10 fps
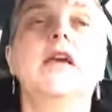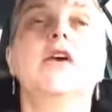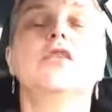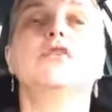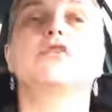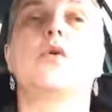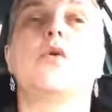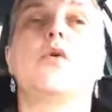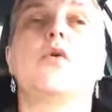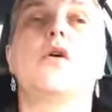
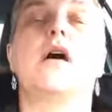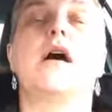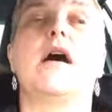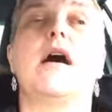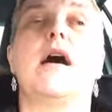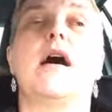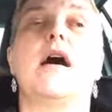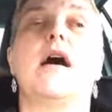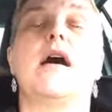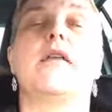so
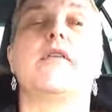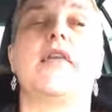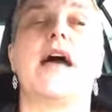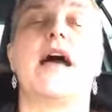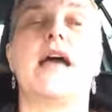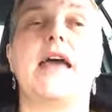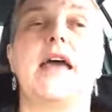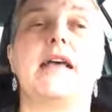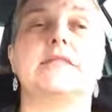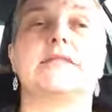that
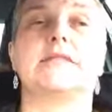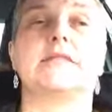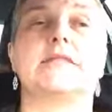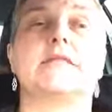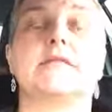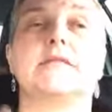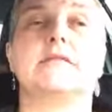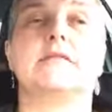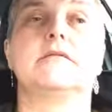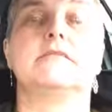is
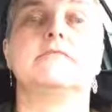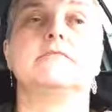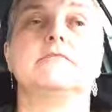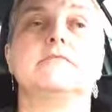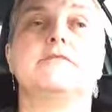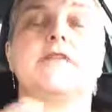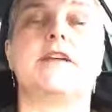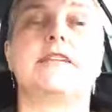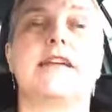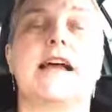
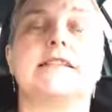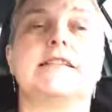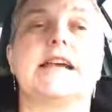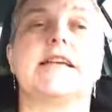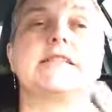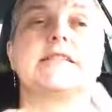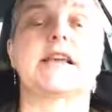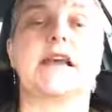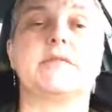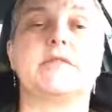fixed assets,
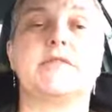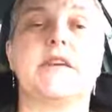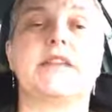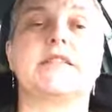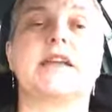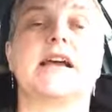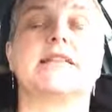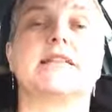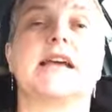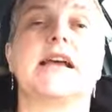types of fixed
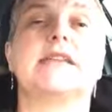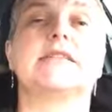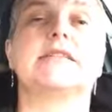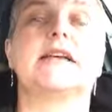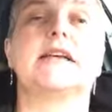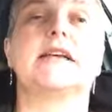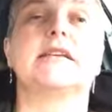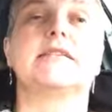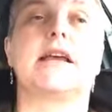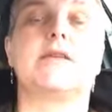assets,
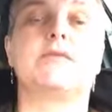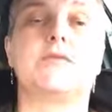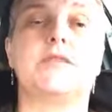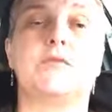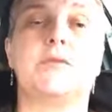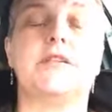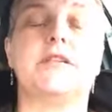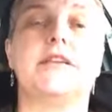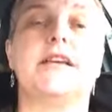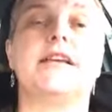types of
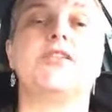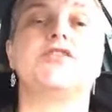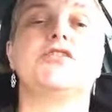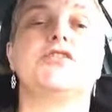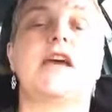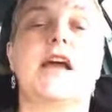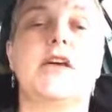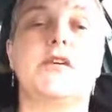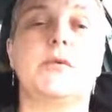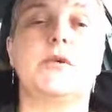depreciation, how
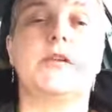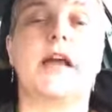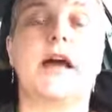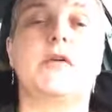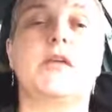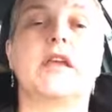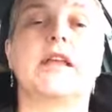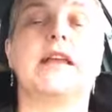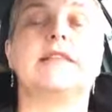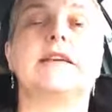you would
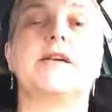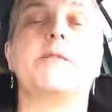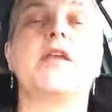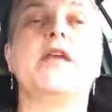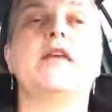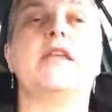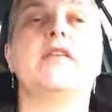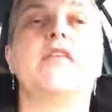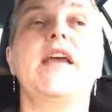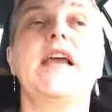calculate it. Now
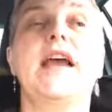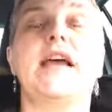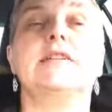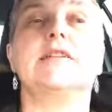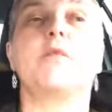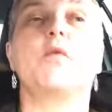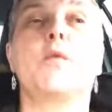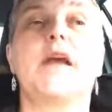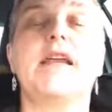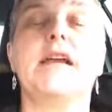the thing is,
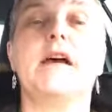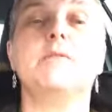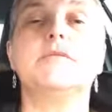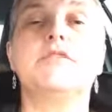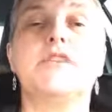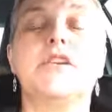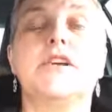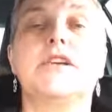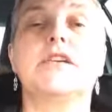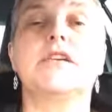when it comes to
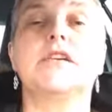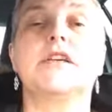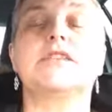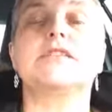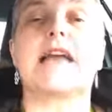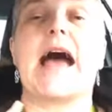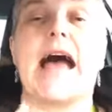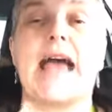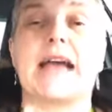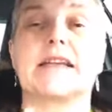your
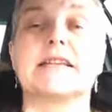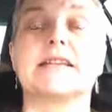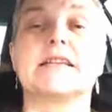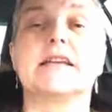tax